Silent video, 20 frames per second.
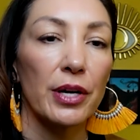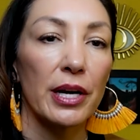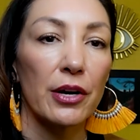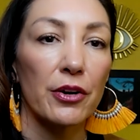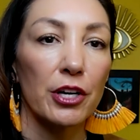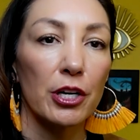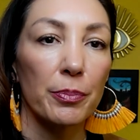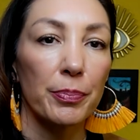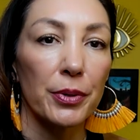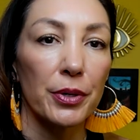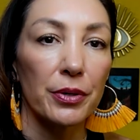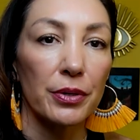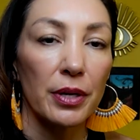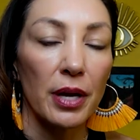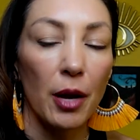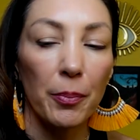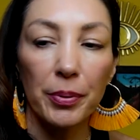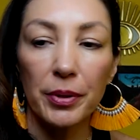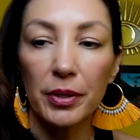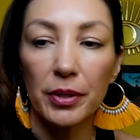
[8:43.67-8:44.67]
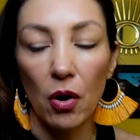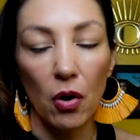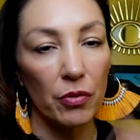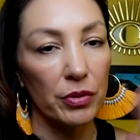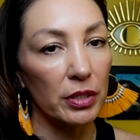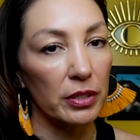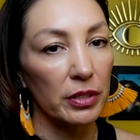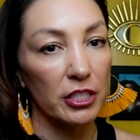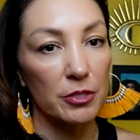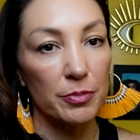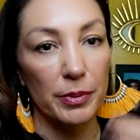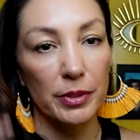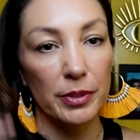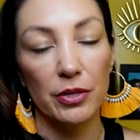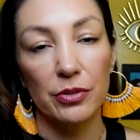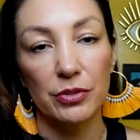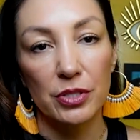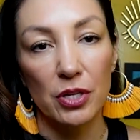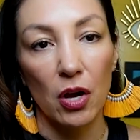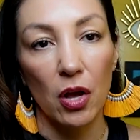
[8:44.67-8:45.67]
Eric Berg. I'll put all the links
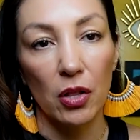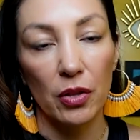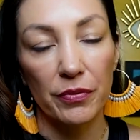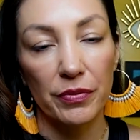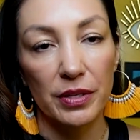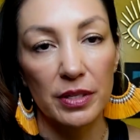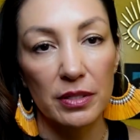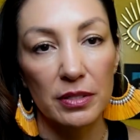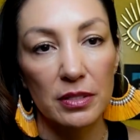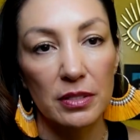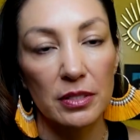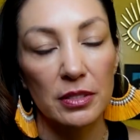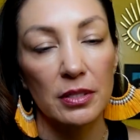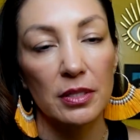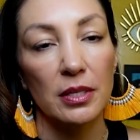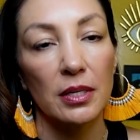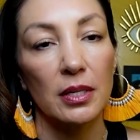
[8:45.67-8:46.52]
below to all of this.